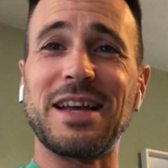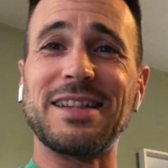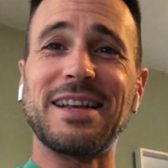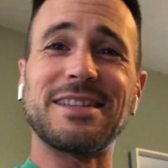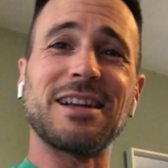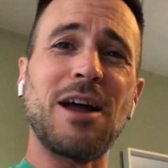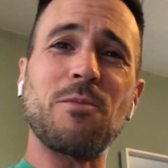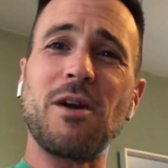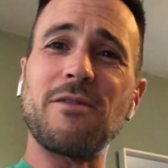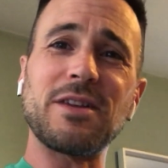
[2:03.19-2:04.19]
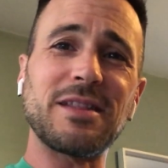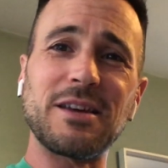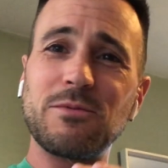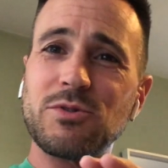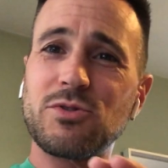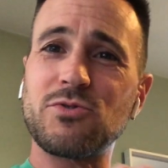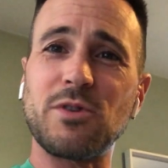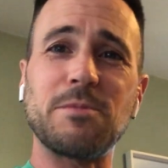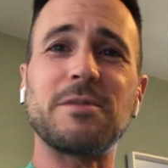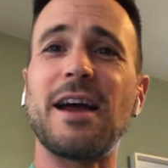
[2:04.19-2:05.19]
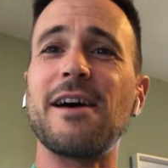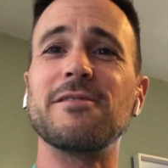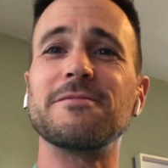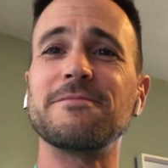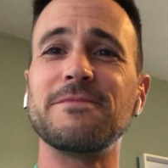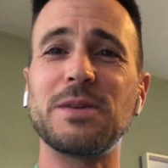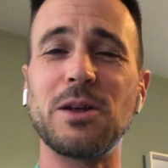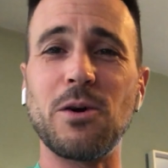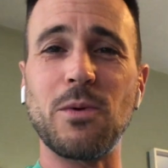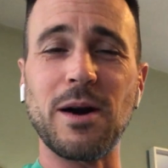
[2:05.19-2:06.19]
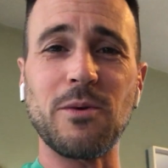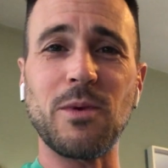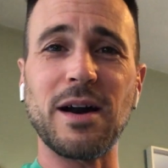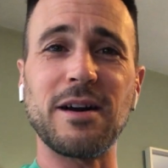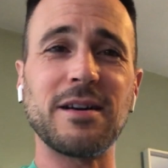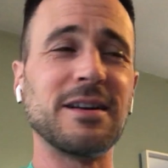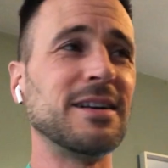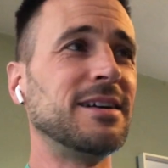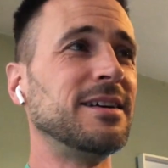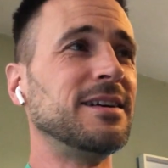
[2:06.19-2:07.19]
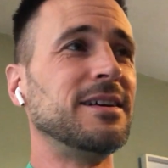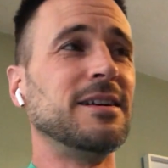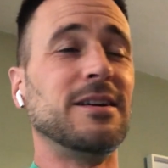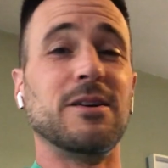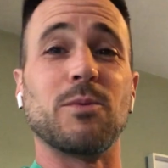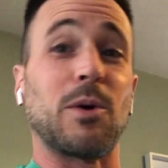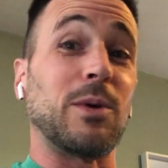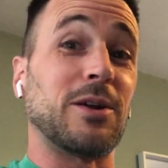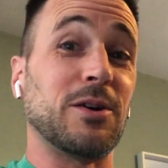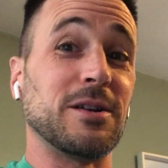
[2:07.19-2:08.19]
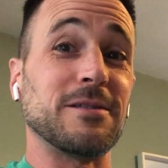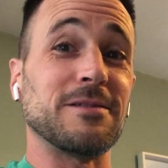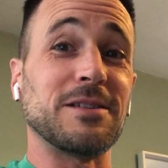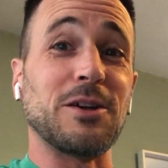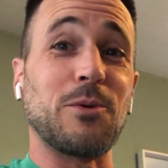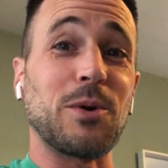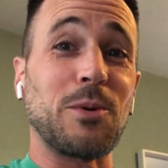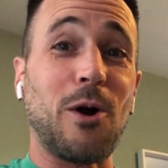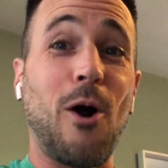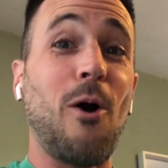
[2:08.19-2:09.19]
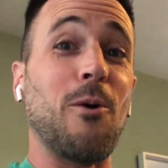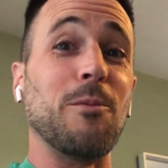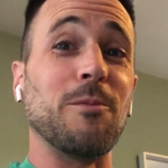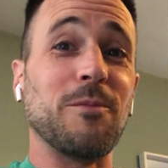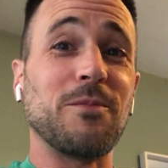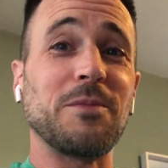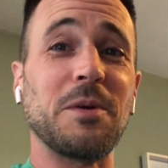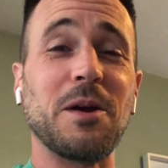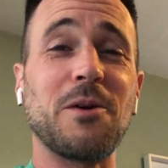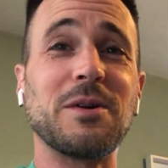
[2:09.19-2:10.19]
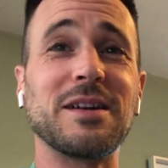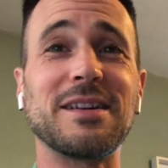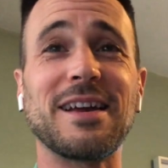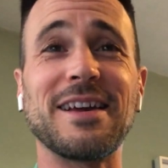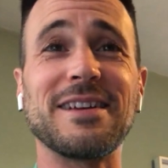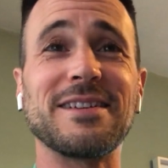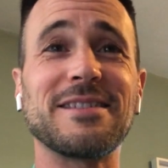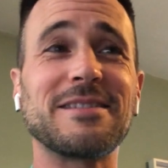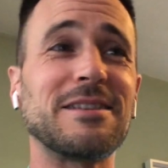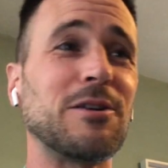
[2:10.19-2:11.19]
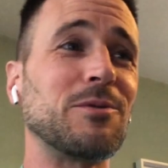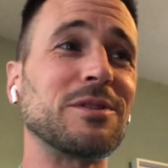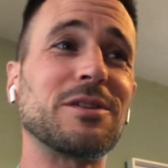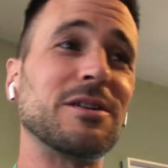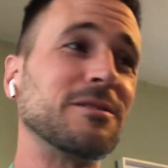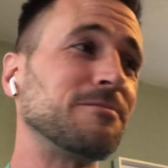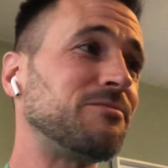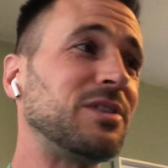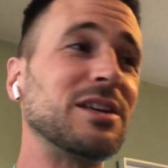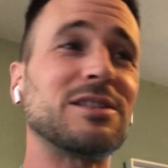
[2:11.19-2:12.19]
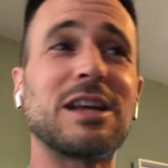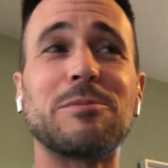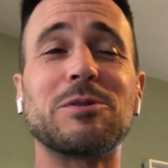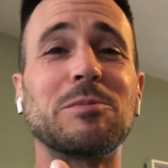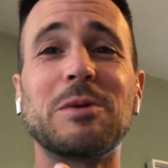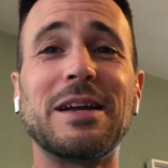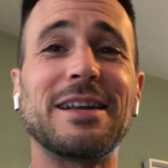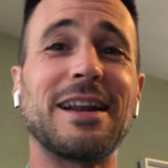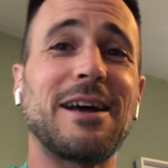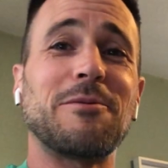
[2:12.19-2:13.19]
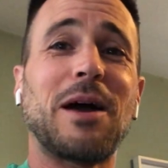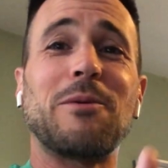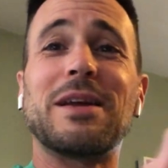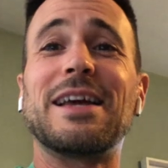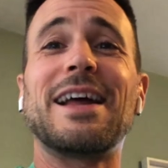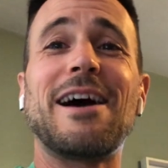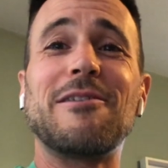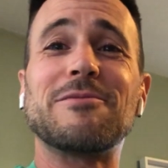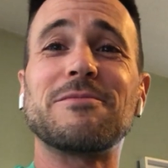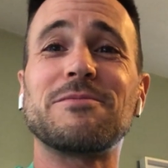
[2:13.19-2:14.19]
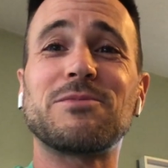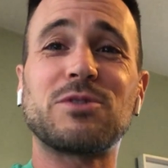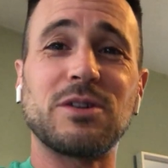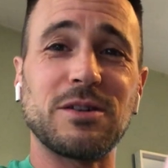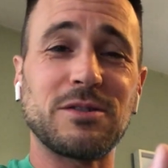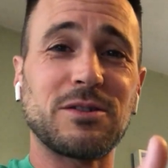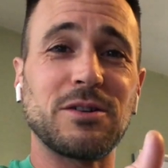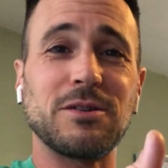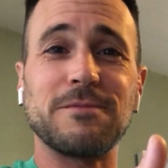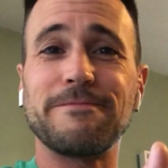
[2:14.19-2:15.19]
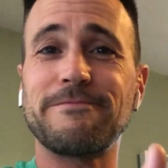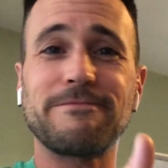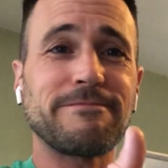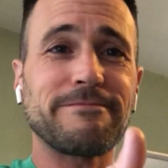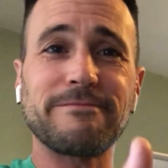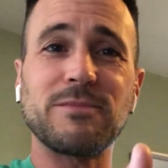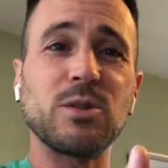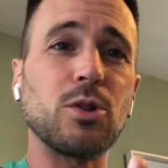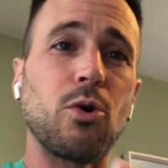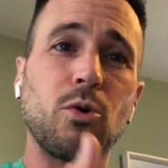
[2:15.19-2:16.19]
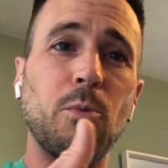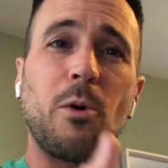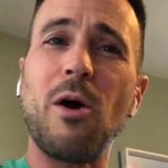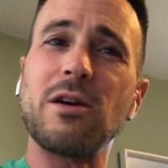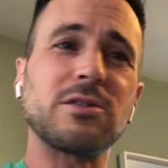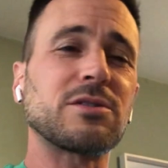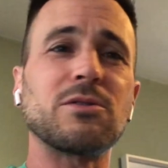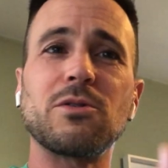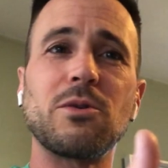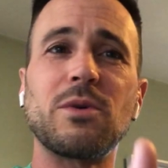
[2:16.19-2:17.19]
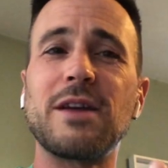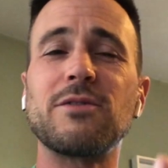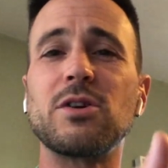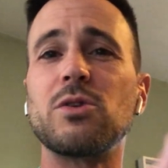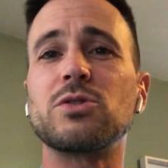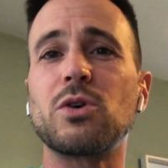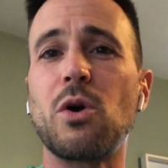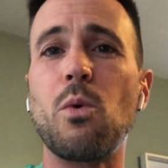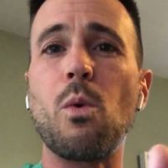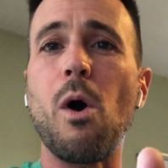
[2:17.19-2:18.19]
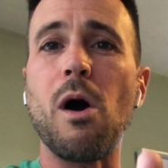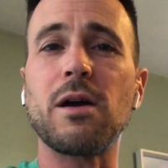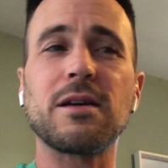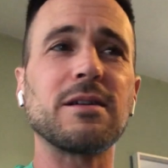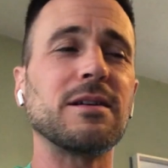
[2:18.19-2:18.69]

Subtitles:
that time where everything was stripped down, where we couldn't, we were home, and with the exception being that I would get out to local parks or whatever to go walk,